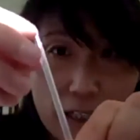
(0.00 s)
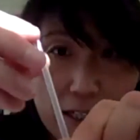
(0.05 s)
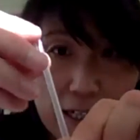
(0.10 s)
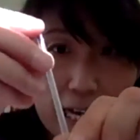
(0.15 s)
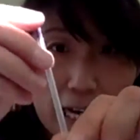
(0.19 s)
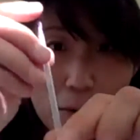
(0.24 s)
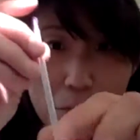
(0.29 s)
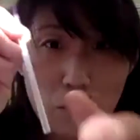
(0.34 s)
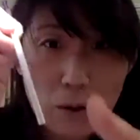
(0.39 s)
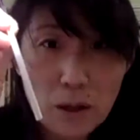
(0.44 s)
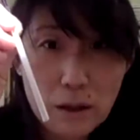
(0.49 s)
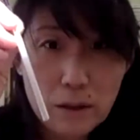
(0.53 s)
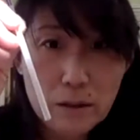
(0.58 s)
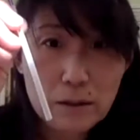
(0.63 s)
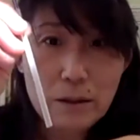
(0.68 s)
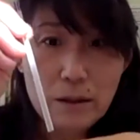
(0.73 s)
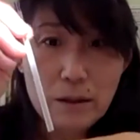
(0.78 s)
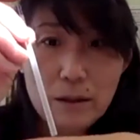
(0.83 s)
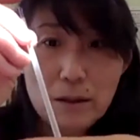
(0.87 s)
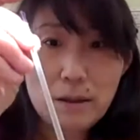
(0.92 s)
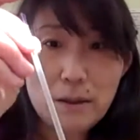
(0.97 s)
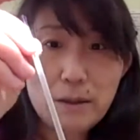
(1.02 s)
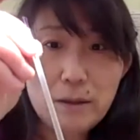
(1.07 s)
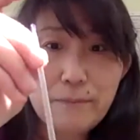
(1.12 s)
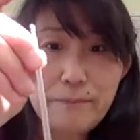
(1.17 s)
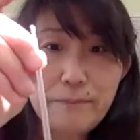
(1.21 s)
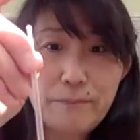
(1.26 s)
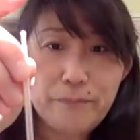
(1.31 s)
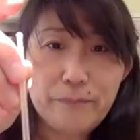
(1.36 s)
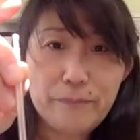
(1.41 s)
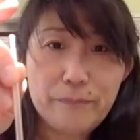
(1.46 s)
I will
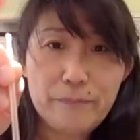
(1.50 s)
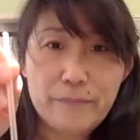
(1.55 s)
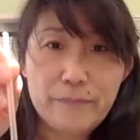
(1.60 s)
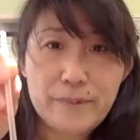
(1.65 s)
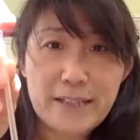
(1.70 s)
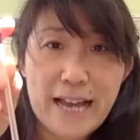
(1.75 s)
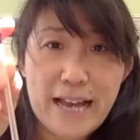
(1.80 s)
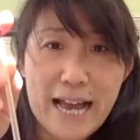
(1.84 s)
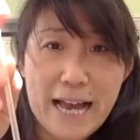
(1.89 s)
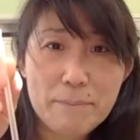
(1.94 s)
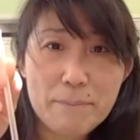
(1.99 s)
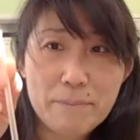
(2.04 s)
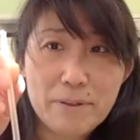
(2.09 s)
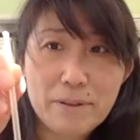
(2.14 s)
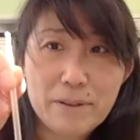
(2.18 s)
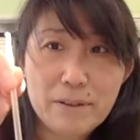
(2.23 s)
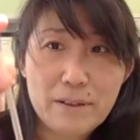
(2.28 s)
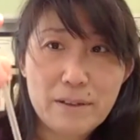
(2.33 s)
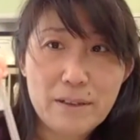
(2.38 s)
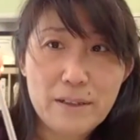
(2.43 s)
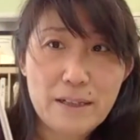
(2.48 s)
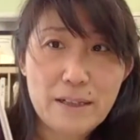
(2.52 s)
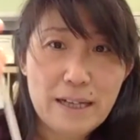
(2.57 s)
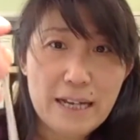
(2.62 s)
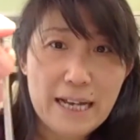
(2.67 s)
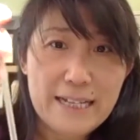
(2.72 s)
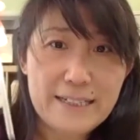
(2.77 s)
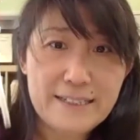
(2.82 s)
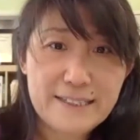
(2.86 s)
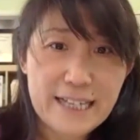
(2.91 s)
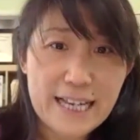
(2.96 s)
tap
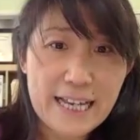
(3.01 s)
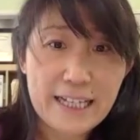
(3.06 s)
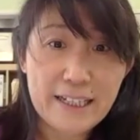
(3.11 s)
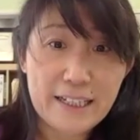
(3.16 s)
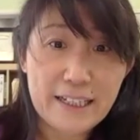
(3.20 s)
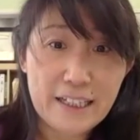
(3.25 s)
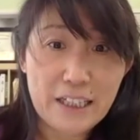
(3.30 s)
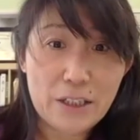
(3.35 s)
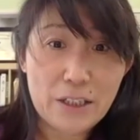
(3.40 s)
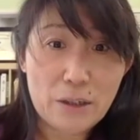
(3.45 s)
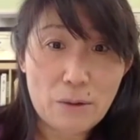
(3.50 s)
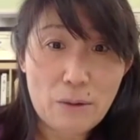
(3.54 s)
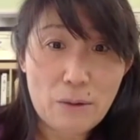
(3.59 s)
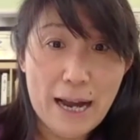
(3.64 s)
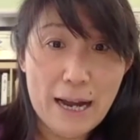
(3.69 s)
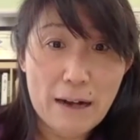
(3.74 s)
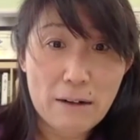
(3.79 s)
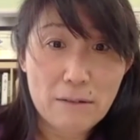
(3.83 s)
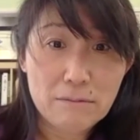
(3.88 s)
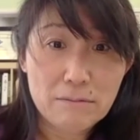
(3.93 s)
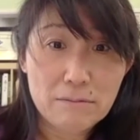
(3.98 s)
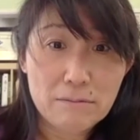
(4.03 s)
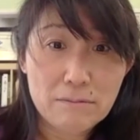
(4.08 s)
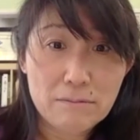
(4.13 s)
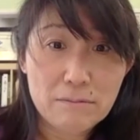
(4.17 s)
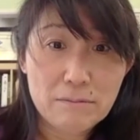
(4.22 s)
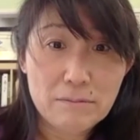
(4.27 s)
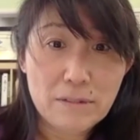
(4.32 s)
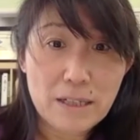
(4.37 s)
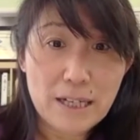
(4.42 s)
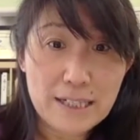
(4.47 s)
and take needle out
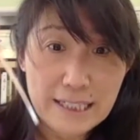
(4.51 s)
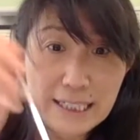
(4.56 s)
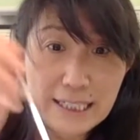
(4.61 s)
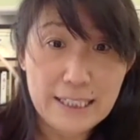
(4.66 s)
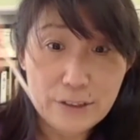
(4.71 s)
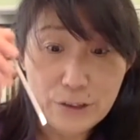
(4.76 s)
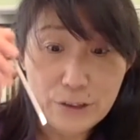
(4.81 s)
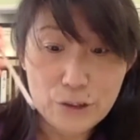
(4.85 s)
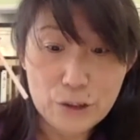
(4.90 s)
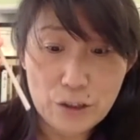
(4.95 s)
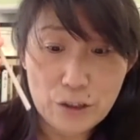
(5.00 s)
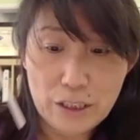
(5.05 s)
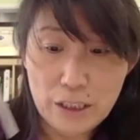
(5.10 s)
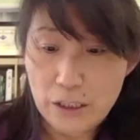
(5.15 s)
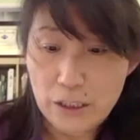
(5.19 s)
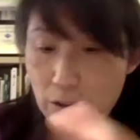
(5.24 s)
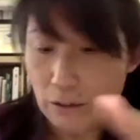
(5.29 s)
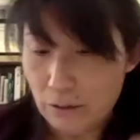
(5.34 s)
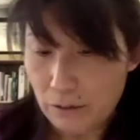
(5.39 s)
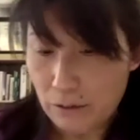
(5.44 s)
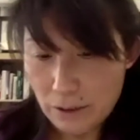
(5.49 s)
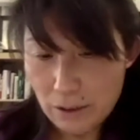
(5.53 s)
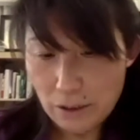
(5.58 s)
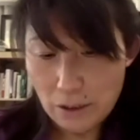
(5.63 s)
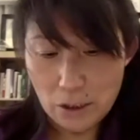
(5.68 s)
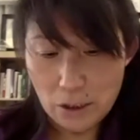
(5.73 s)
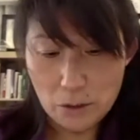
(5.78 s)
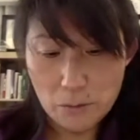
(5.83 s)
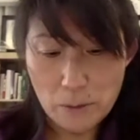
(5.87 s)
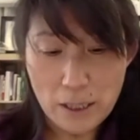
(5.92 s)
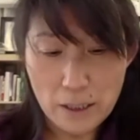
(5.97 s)
and insert needle.
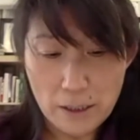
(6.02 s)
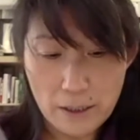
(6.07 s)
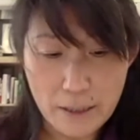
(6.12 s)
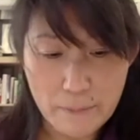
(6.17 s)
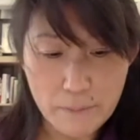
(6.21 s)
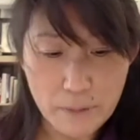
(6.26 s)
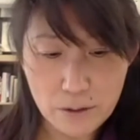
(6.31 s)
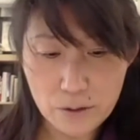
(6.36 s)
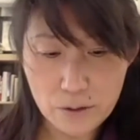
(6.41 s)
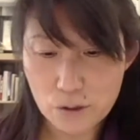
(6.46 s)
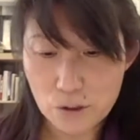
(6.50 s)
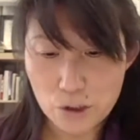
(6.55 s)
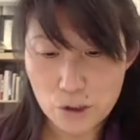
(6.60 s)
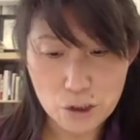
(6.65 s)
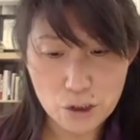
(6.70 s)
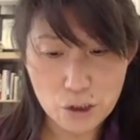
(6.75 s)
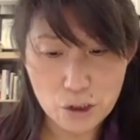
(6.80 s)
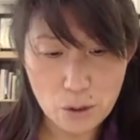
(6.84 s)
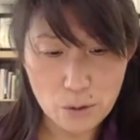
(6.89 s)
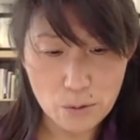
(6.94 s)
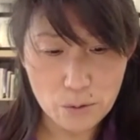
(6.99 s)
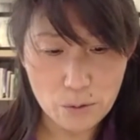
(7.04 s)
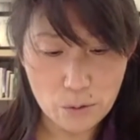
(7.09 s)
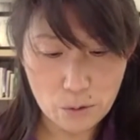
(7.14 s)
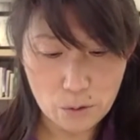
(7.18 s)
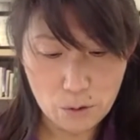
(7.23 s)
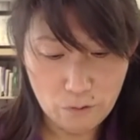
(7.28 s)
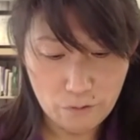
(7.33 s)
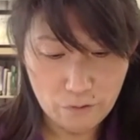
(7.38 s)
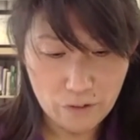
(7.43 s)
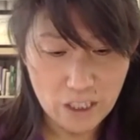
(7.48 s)
You know what? Let me just show
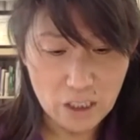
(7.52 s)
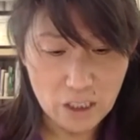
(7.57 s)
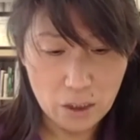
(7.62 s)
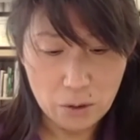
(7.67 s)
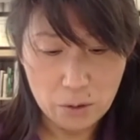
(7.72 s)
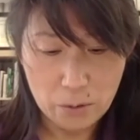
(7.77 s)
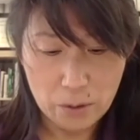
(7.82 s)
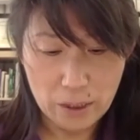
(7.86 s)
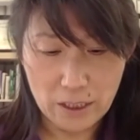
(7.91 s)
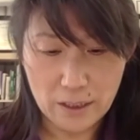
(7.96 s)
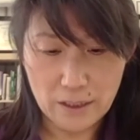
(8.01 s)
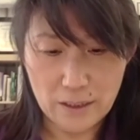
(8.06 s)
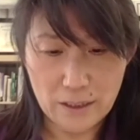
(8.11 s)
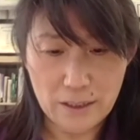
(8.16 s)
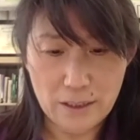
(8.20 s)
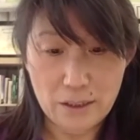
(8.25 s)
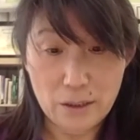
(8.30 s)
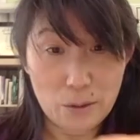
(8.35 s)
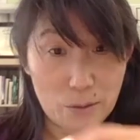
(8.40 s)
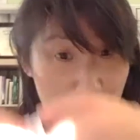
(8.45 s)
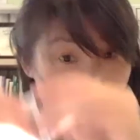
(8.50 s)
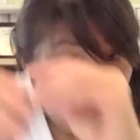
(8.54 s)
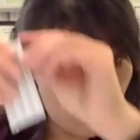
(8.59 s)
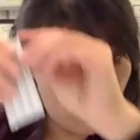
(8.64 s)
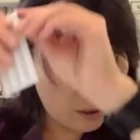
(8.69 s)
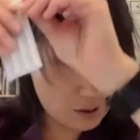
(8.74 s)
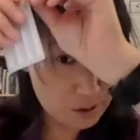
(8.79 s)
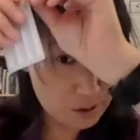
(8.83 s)
you very quickly use this